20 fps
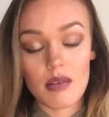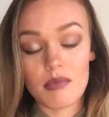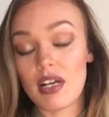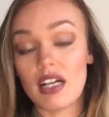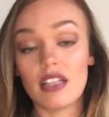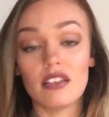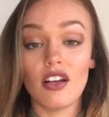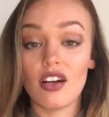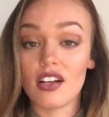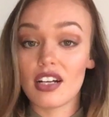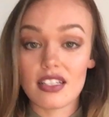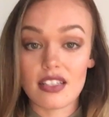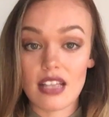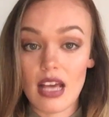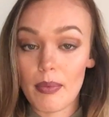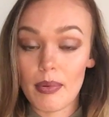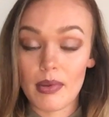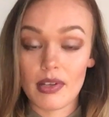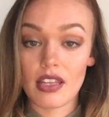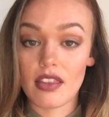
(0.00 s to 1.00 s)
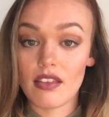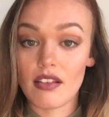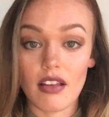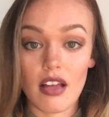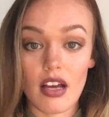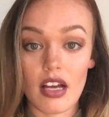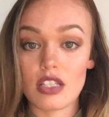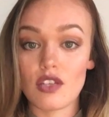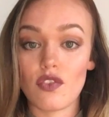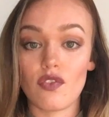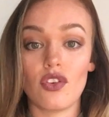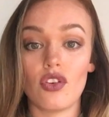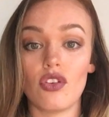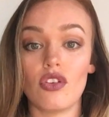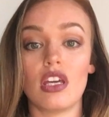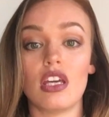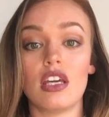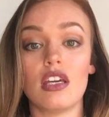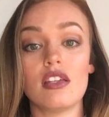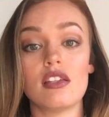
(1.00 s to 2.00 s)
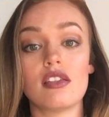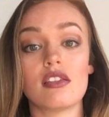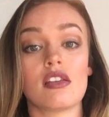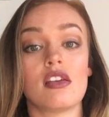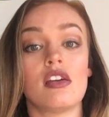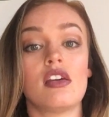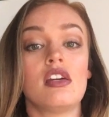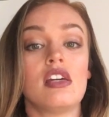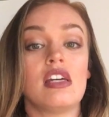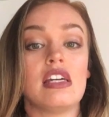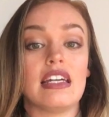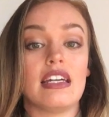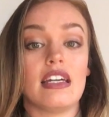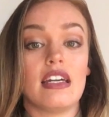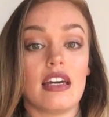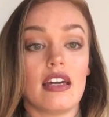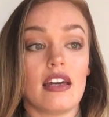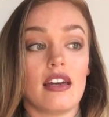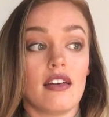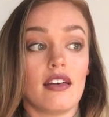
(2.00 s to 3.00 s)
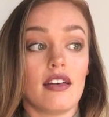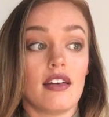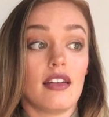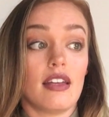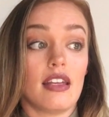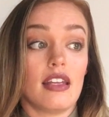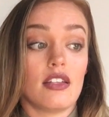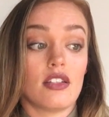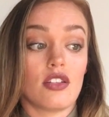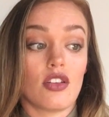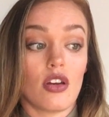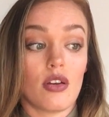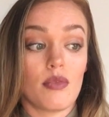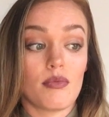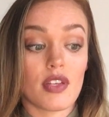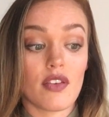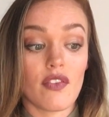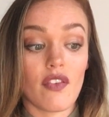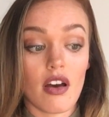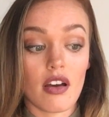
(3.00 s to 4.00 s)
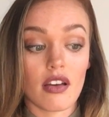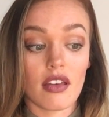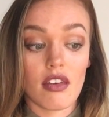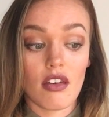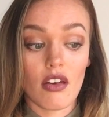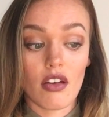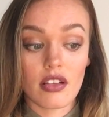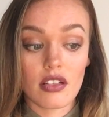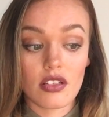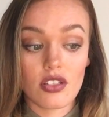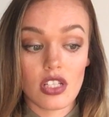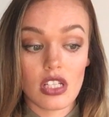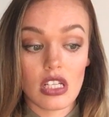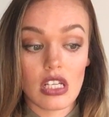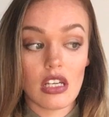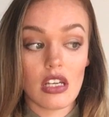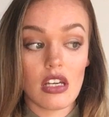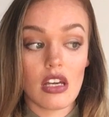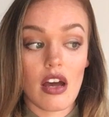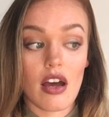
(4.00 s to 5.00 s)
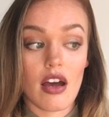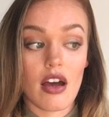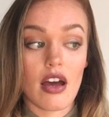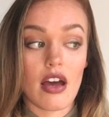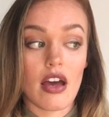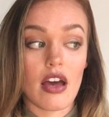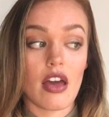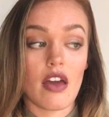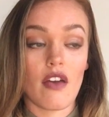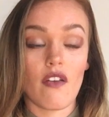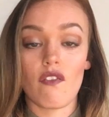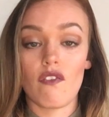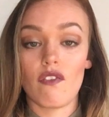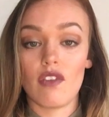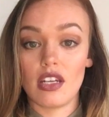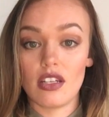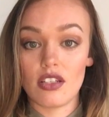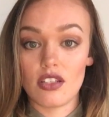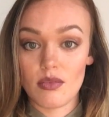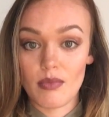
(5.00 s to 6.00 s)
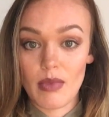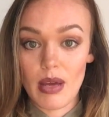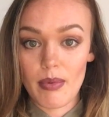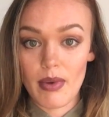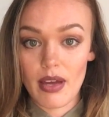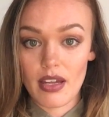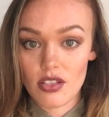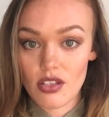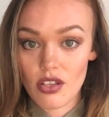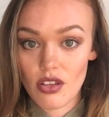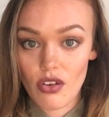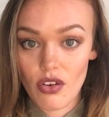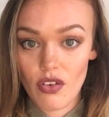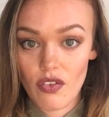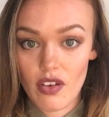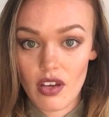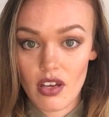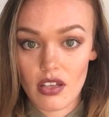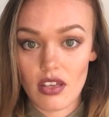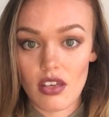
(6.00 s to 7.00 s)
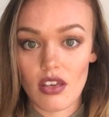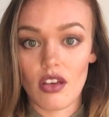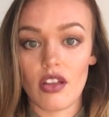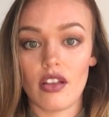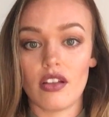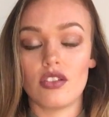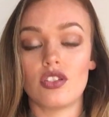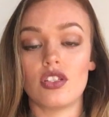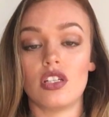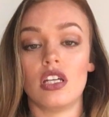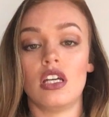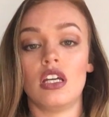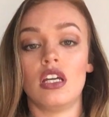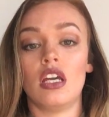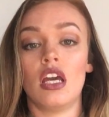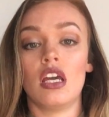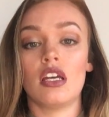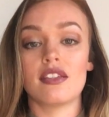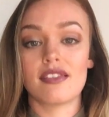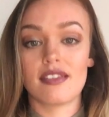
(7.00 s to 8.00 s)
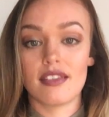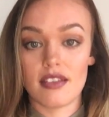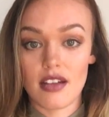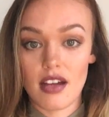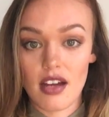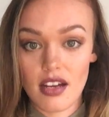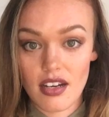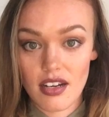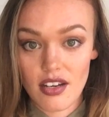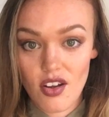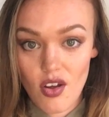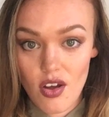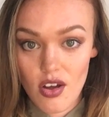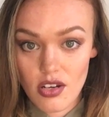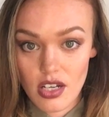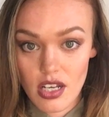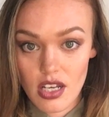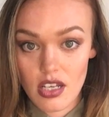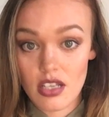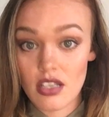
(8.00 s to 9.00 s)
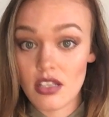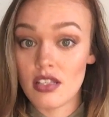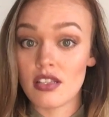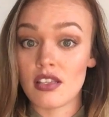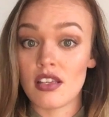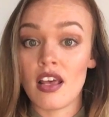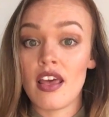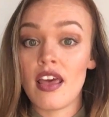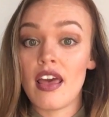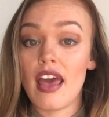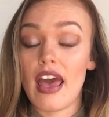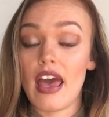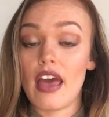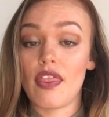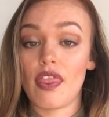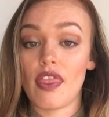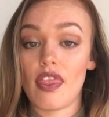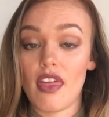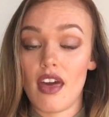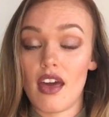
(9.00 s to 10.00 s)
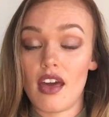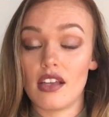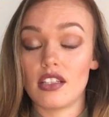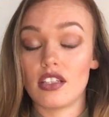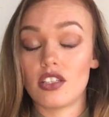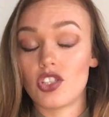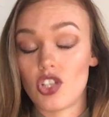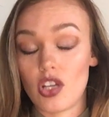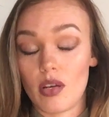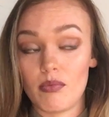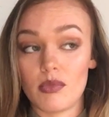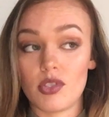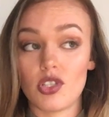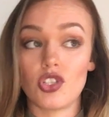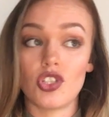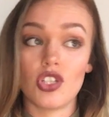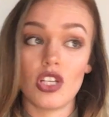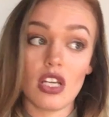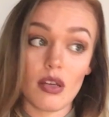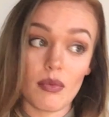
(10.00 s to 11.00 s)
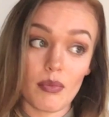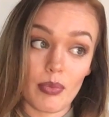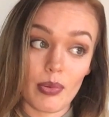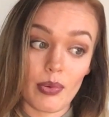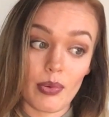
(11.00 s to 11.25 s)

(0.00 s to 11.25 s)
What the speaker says: A lot has happened in the last few years. In terms of archaeology, I finished my Bachelor of Archaeology, started honours, and then jumped ship